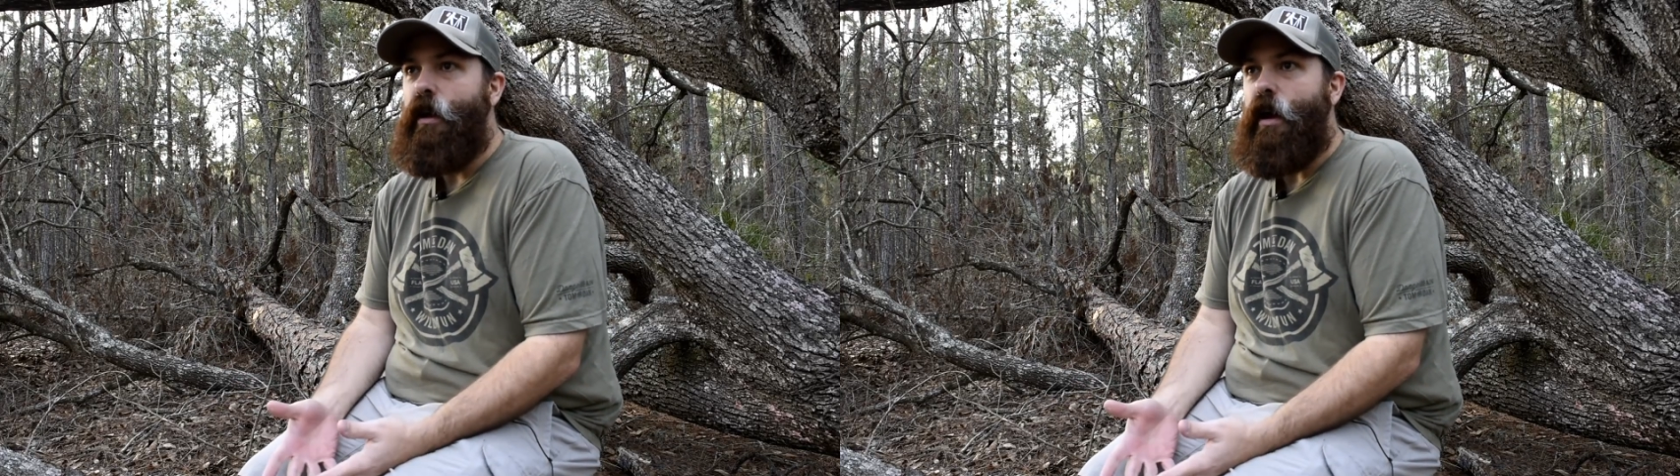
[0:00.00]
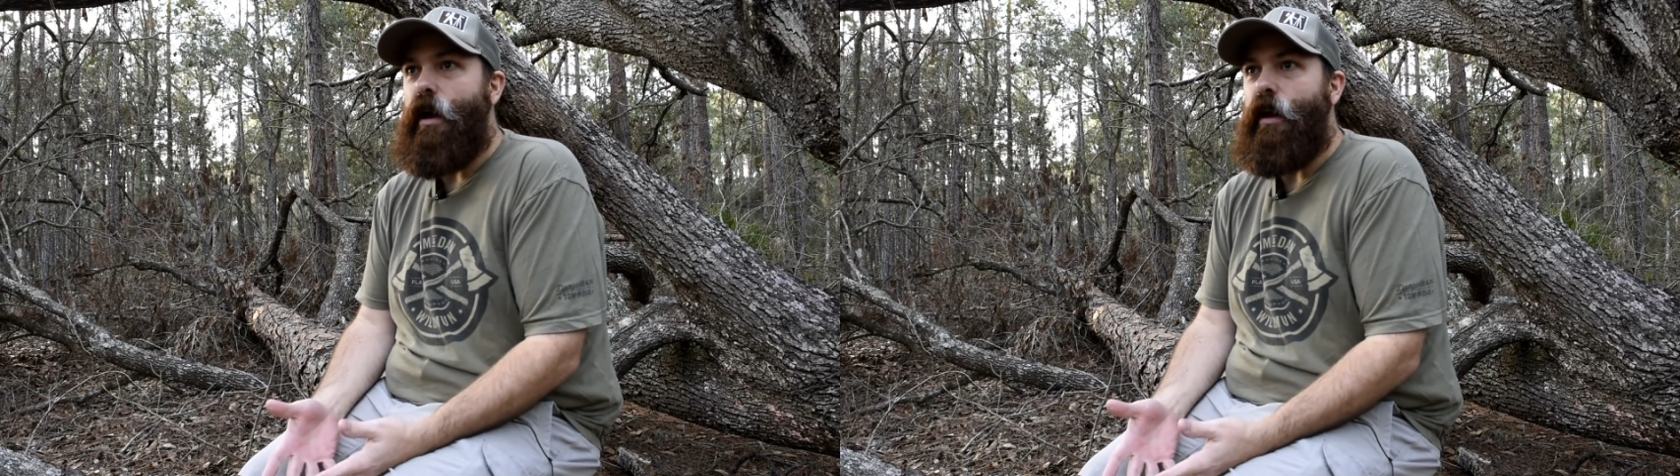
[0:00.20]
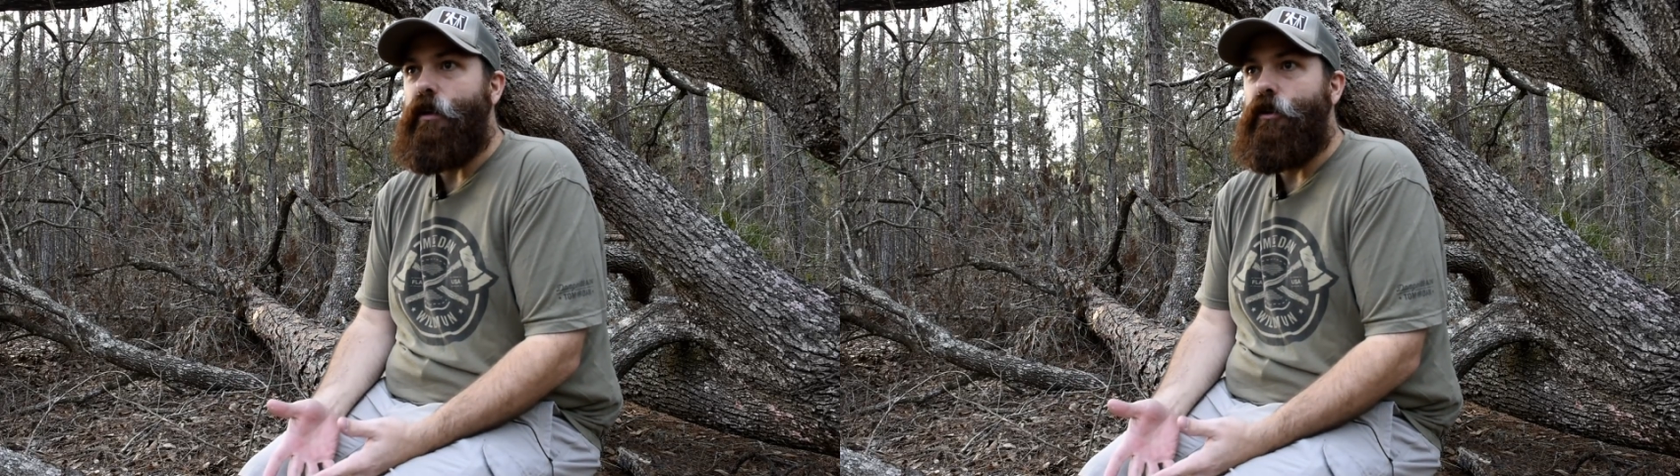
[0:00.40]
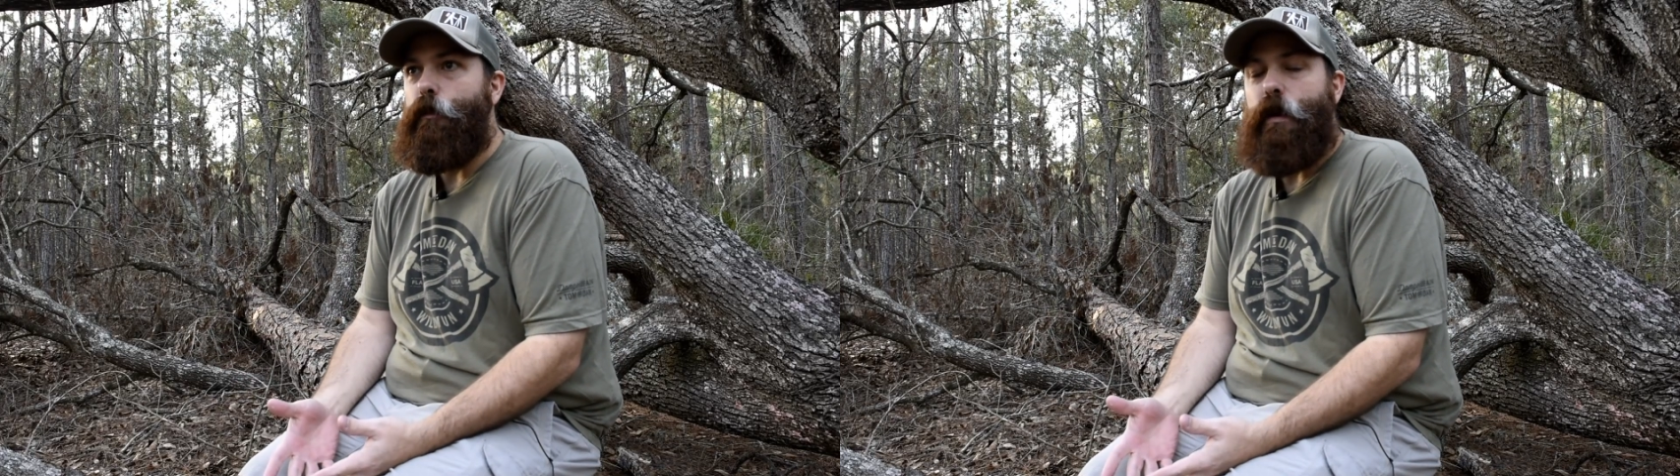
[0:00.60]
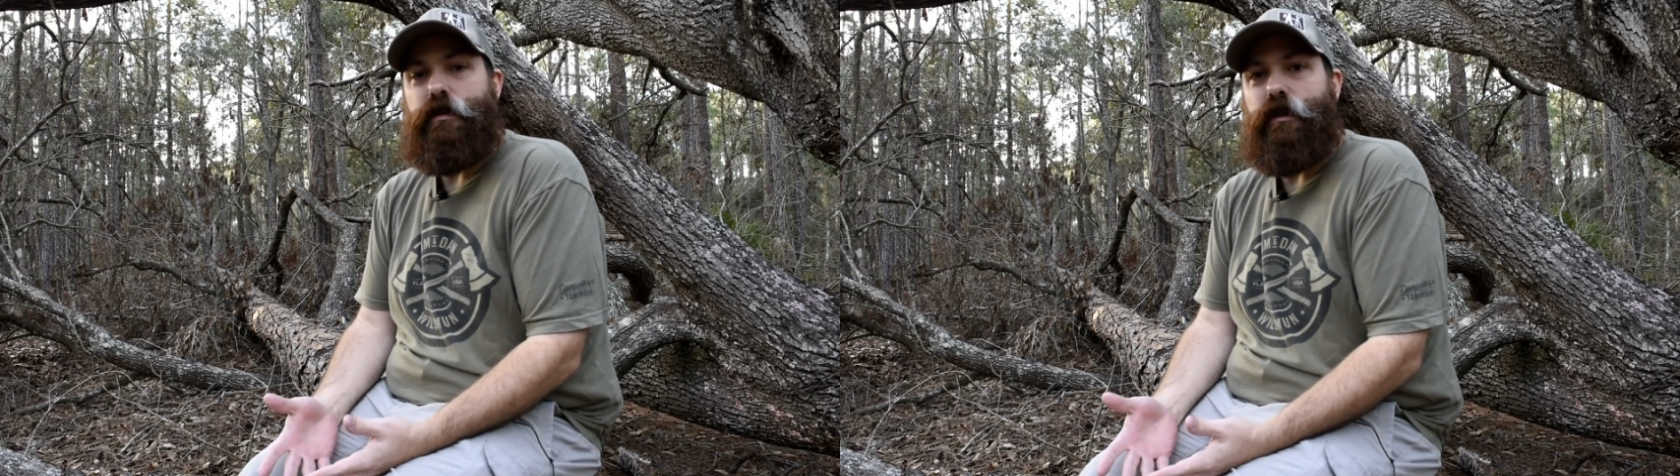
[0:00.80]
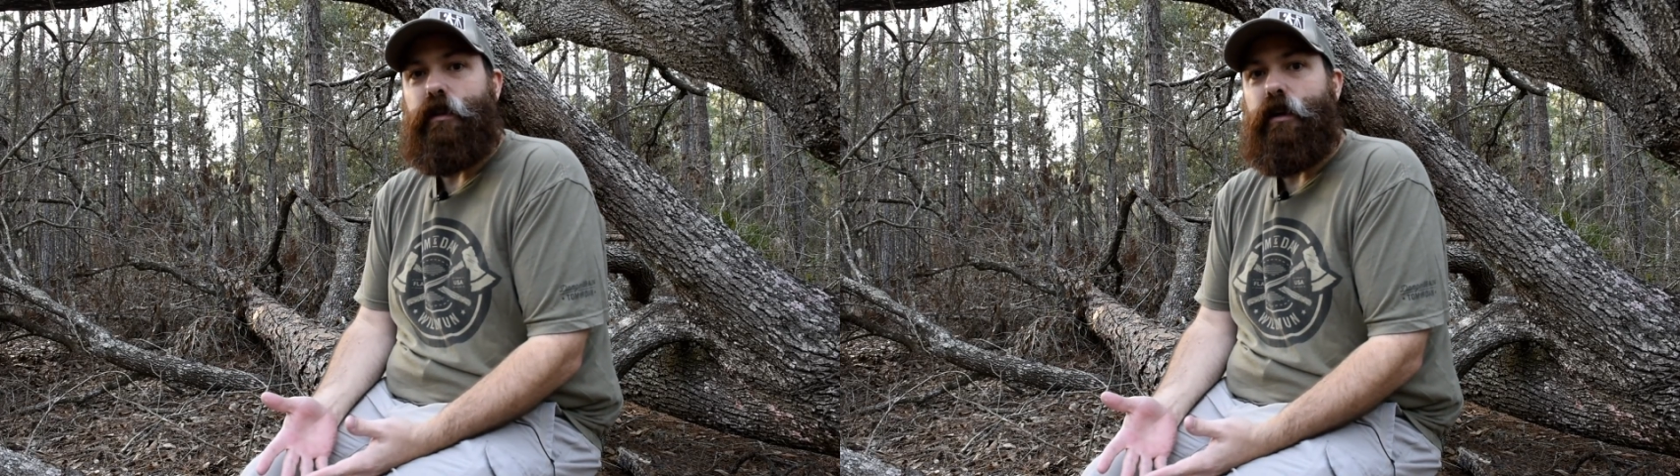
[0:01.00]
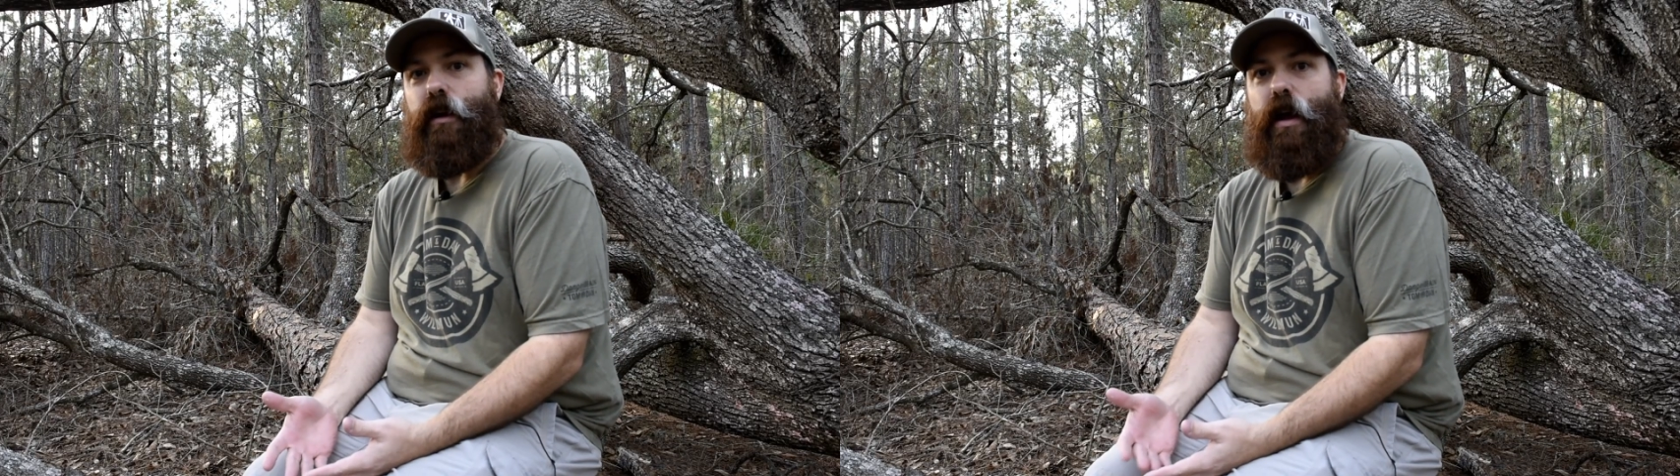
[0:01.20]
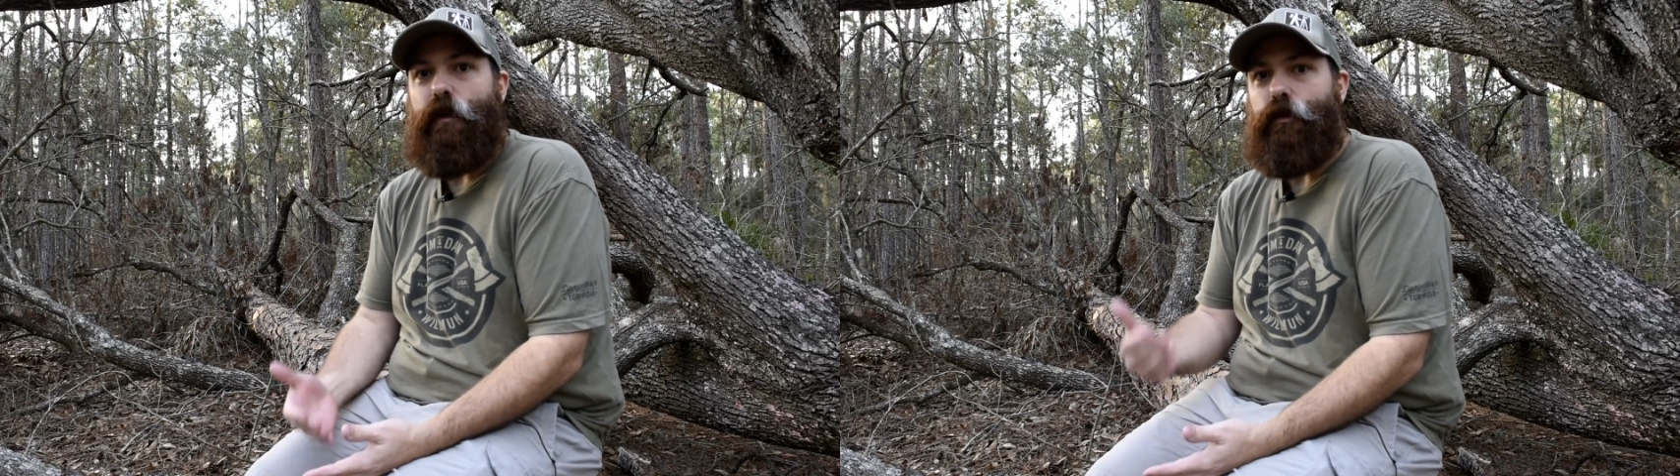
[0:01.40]
And you're basically going
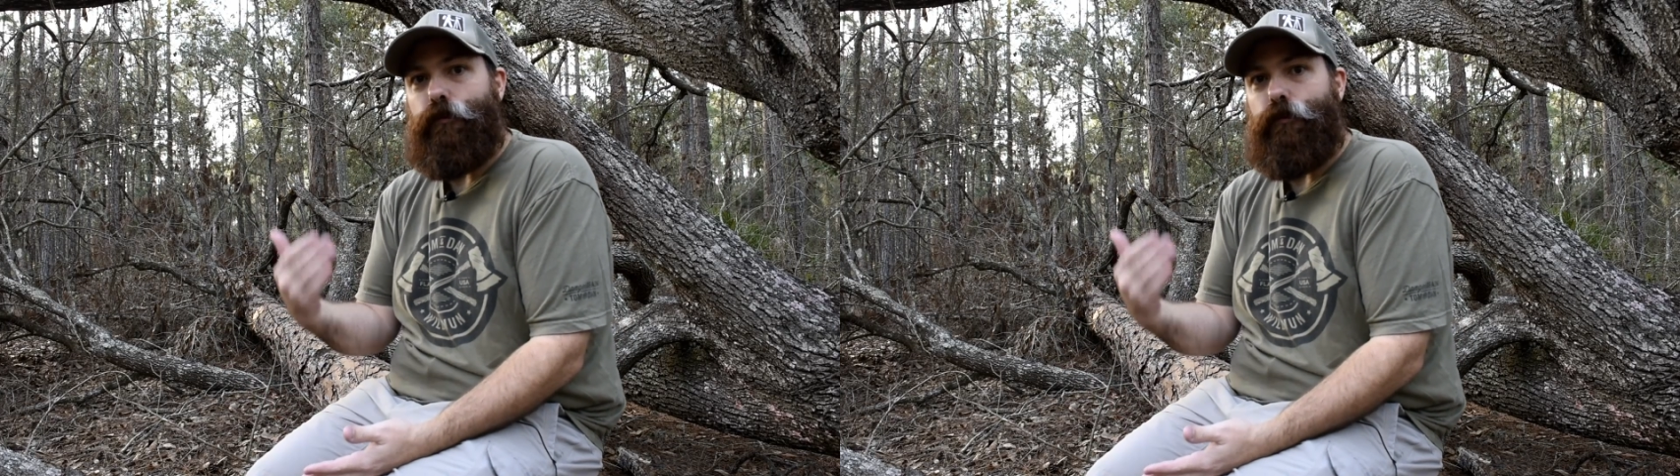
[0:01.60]
to have